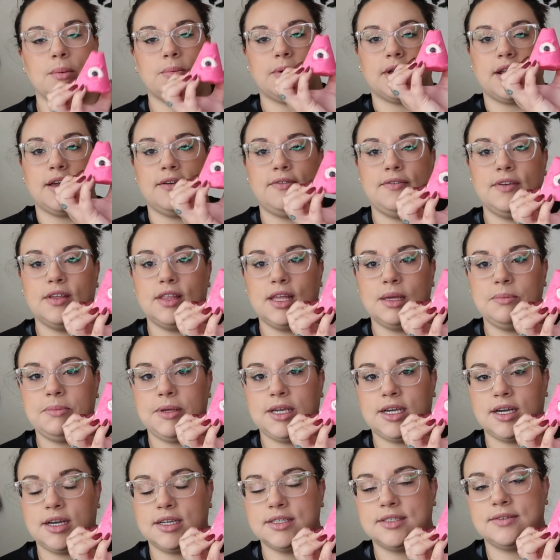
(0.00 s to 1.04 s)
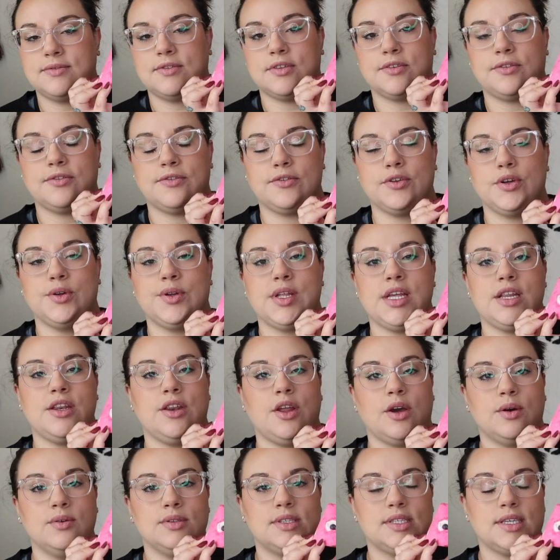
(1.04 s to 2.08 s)
but I feel like because of the fruity
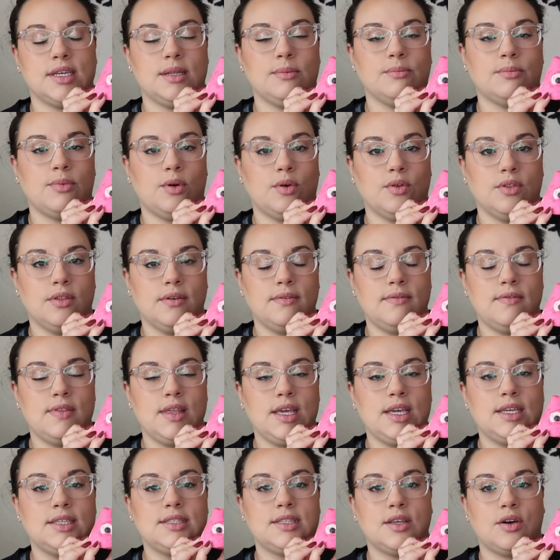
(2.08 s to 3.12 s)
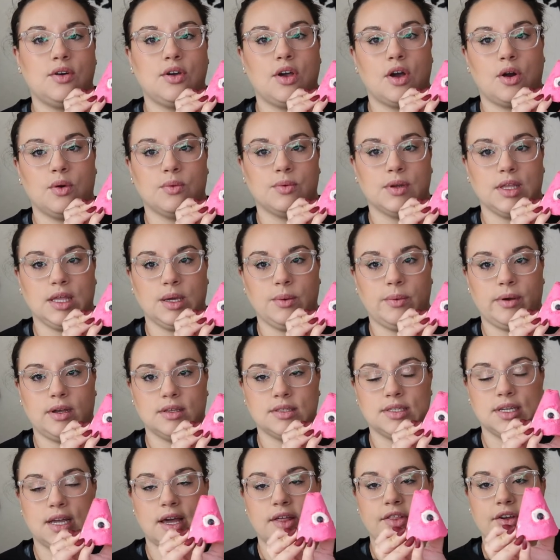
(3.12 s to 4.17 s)
notes in both of these, they'll go really
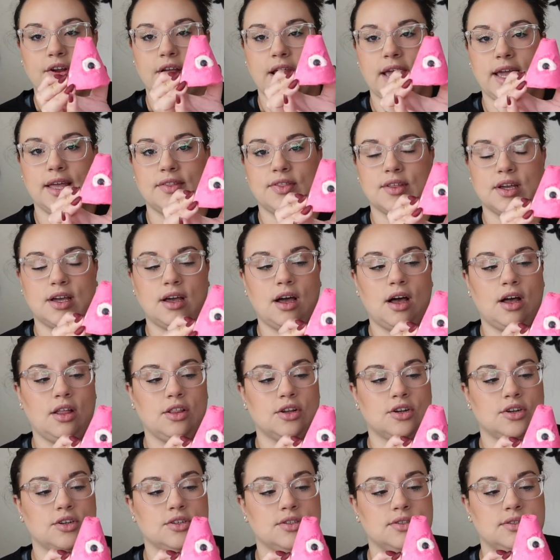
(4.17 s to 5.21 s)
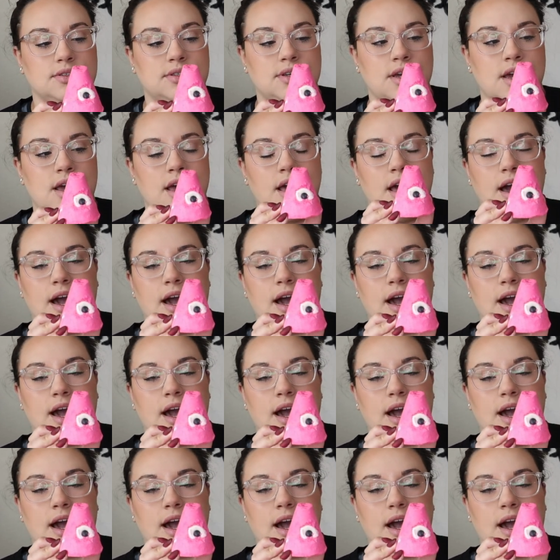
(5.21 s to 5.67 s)
well together, and the colors